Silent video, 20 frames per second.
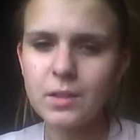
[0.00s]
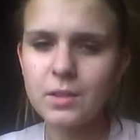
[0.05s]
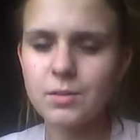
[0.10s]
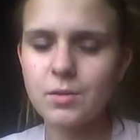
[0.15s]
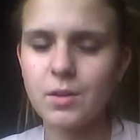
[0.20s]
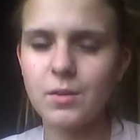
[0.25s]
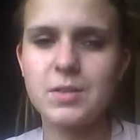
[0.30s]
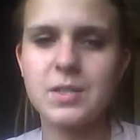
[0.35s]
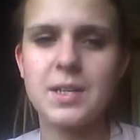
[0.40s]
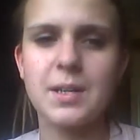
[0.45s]

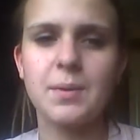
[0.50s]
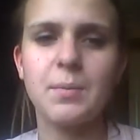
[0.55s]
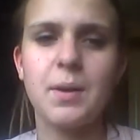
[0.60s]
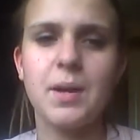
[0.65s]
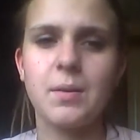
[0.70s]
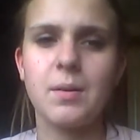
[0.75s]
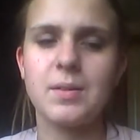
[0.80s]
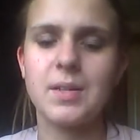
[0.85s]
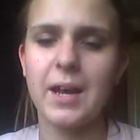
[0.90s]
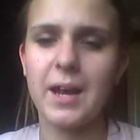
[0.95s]
so obviously when
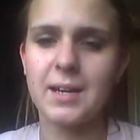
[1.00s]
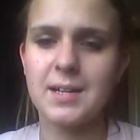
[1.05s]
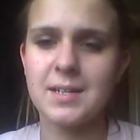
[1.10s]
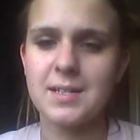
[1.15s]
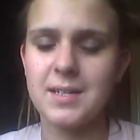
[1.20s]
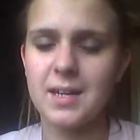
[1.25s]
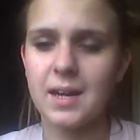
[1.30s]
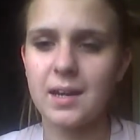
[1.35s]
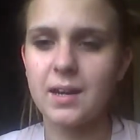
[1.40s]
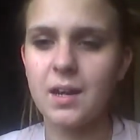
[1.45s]
I was
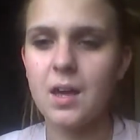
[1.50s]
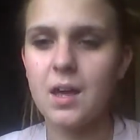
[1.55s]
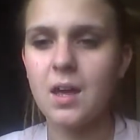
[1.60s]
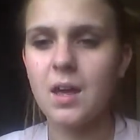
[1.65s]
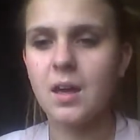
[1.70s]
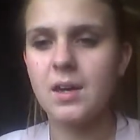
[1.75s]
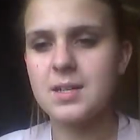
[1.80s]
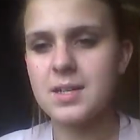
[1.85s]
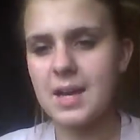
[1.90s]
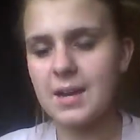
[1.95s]
editing,
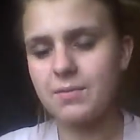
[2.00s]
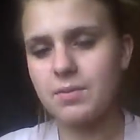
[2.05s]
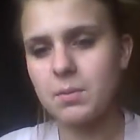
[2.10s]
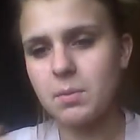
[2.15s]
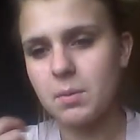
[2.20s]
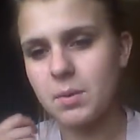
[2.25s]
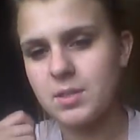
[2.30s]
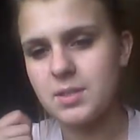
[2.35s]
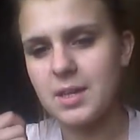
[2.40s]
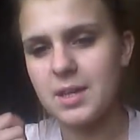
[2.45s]
to have the
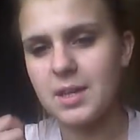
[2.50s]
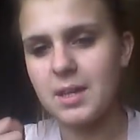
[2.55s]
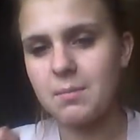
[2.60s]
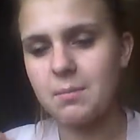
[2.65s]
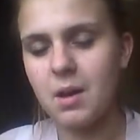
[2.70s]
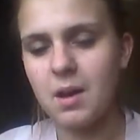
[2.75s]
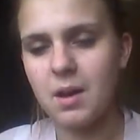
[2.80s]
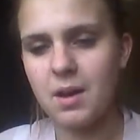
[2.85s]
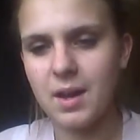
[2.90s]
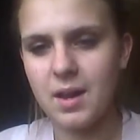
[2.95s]
music in
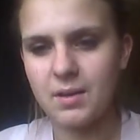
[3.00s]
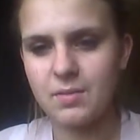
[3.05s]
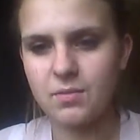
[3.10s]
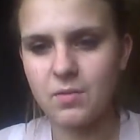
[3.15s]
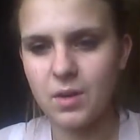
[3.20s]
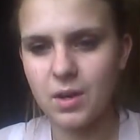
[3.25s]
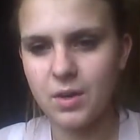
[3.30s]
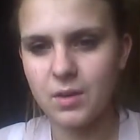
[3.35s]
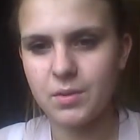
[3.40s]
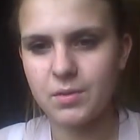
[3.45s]
my
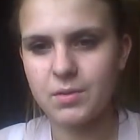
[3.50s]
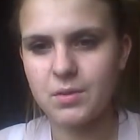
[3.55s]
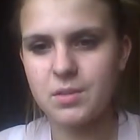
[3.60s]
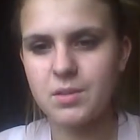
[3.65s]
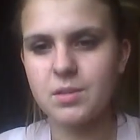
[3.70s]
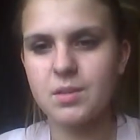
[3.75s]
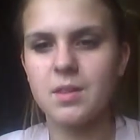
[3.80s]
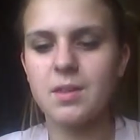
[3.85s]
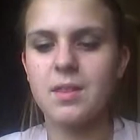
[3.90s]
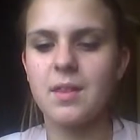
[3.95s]

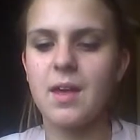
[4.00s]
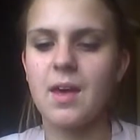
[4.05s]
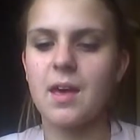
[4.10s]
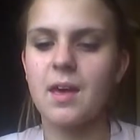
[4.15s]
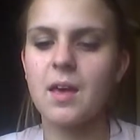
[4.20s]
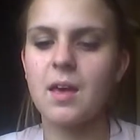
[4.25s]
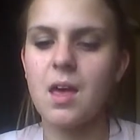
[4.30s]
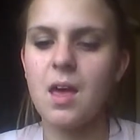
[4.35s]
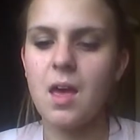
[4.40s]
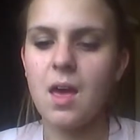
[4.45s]
headphones thing.